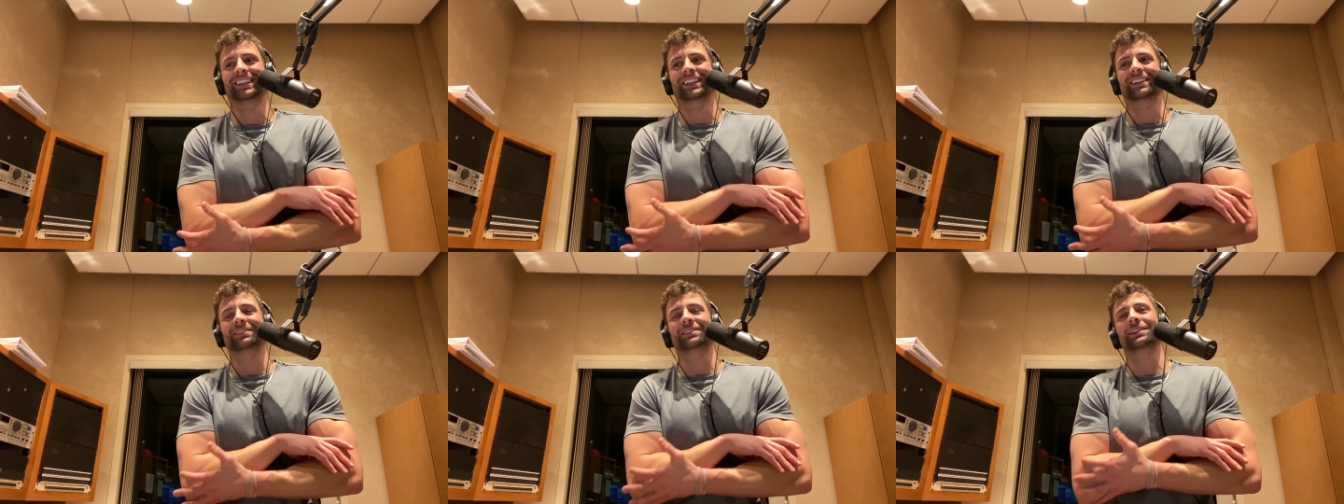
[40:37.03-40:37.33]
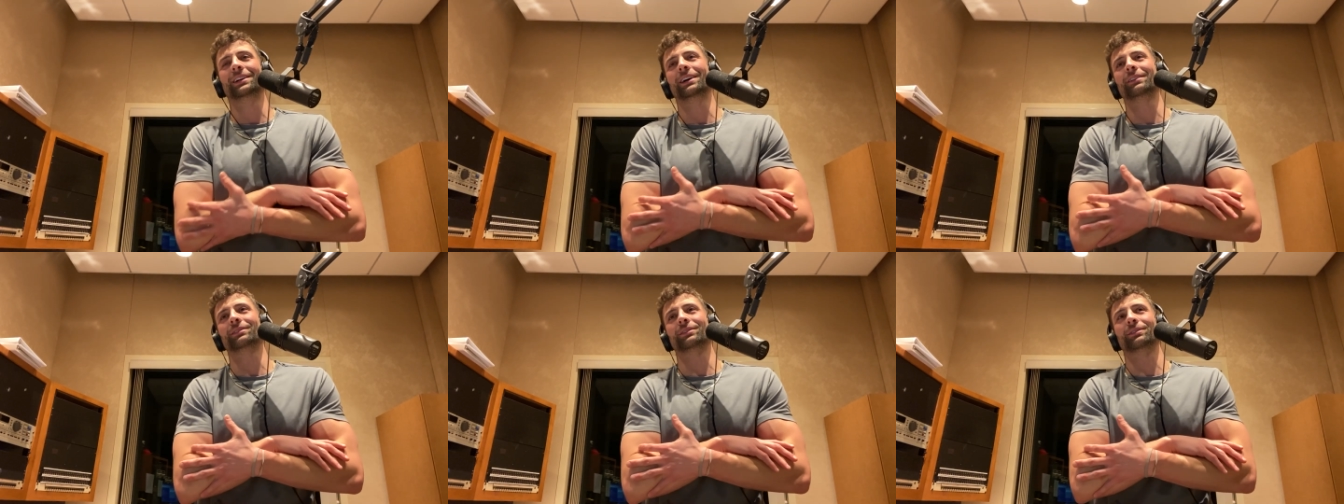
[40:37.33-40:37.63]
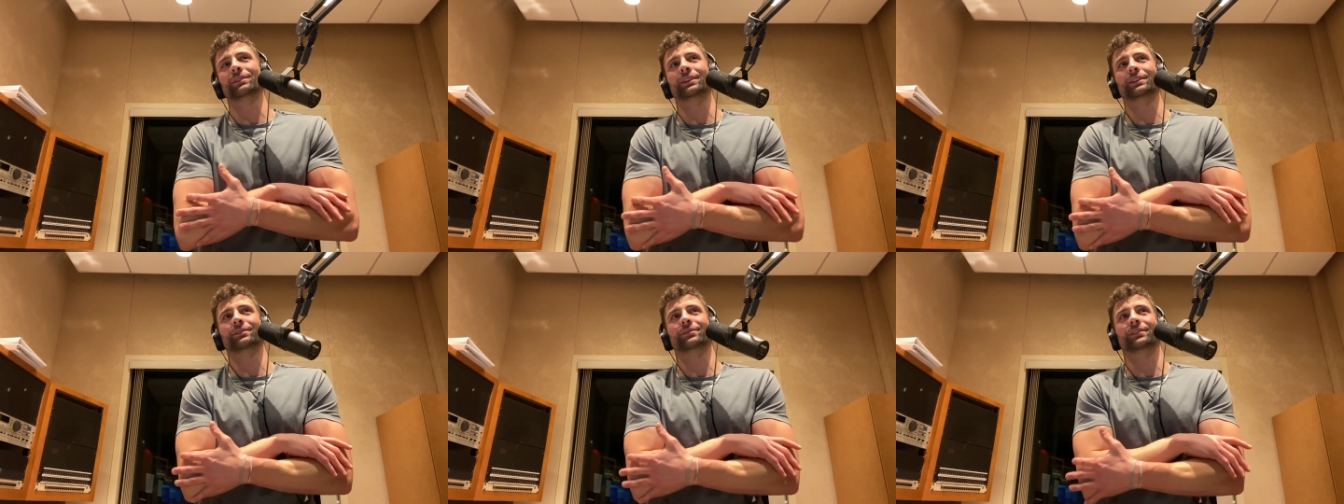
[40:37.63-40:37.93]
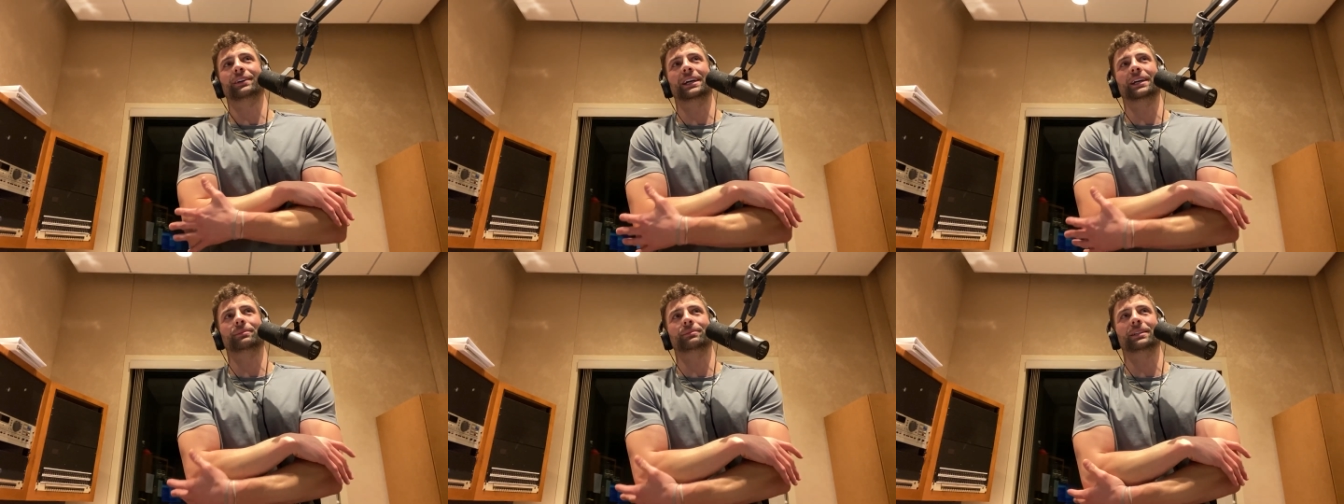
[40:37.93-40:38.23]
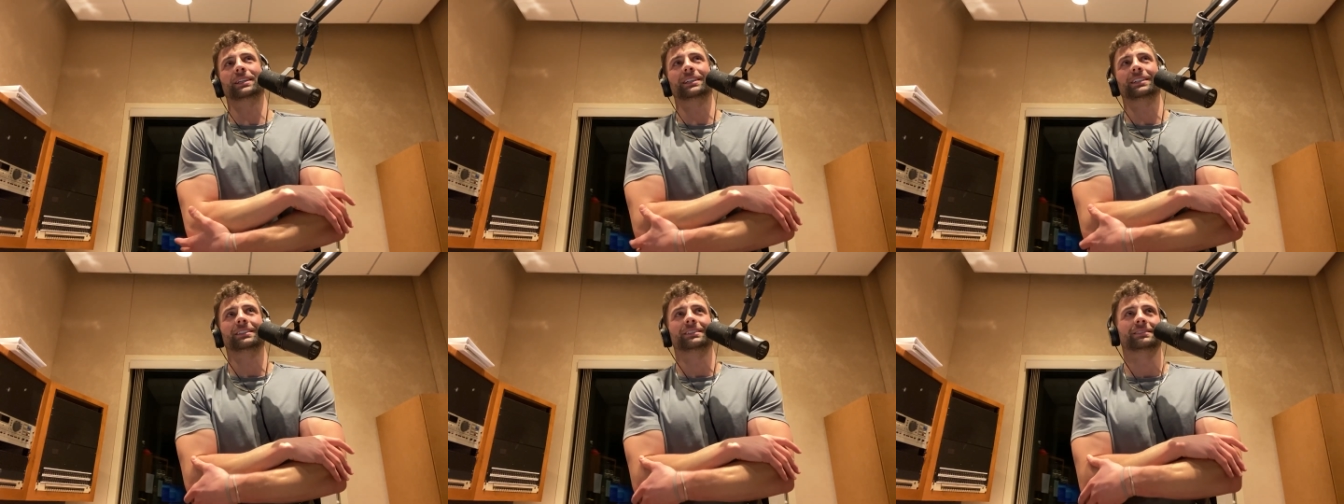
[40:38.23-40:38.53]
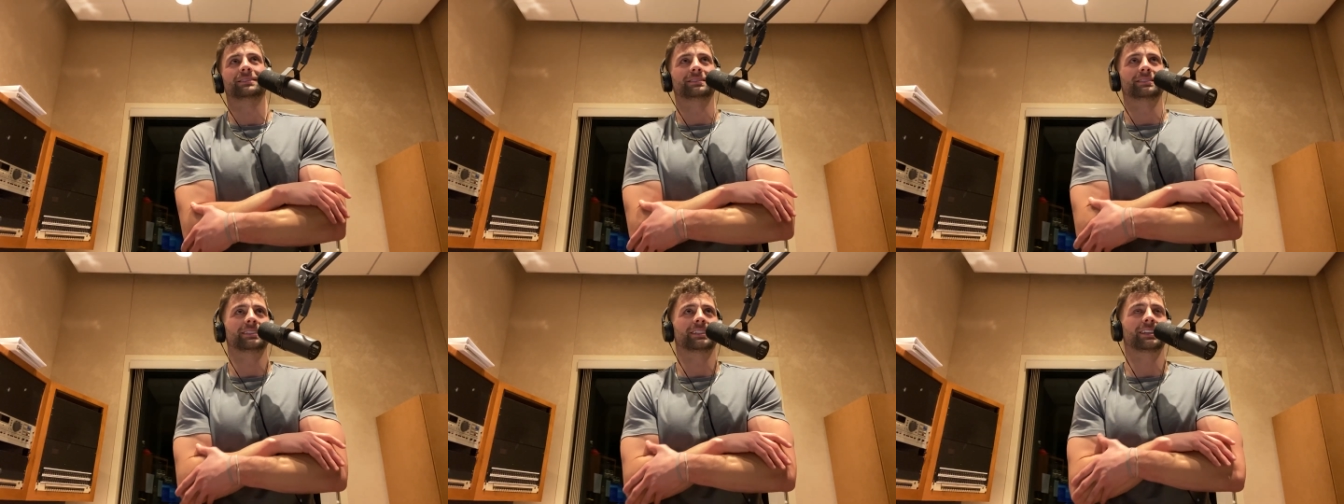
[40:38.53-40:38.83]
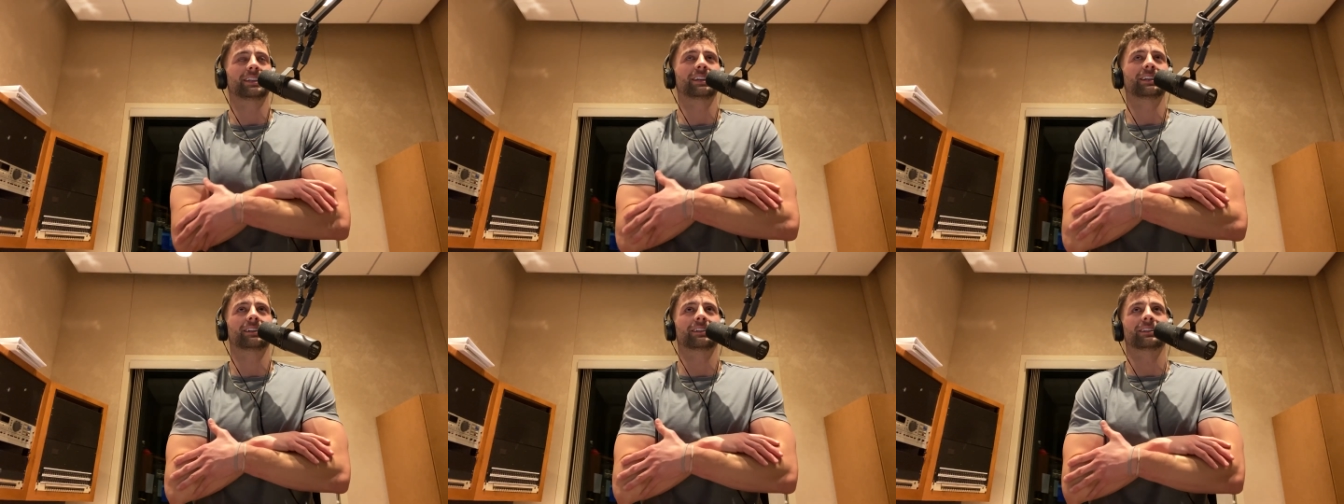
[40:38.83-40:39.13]
If you have a real family,
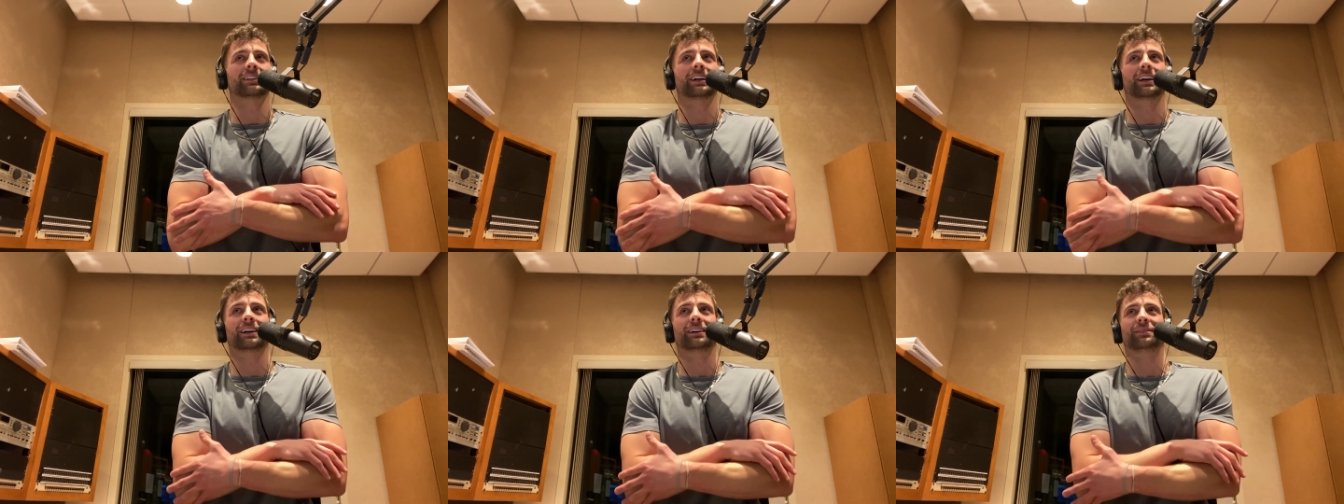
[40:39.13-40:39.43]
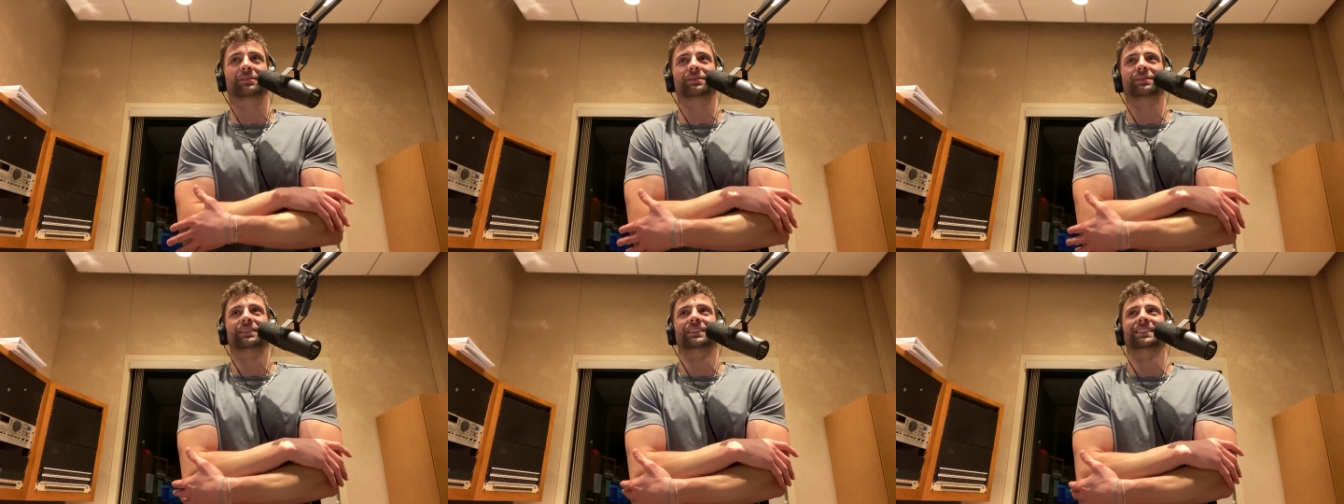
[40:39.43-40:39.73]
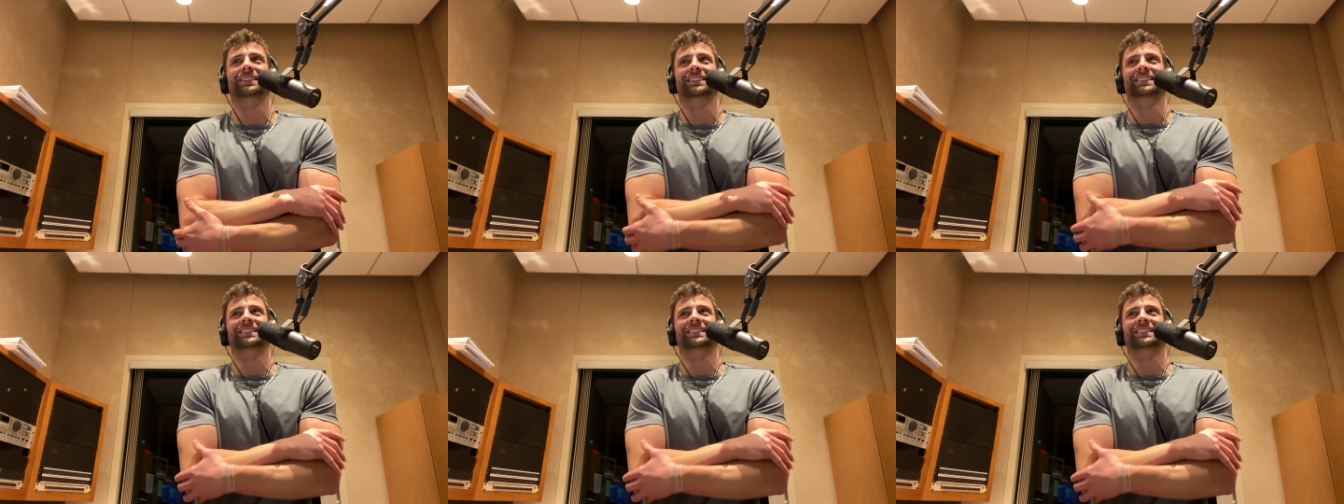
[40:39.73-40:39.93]
get a life.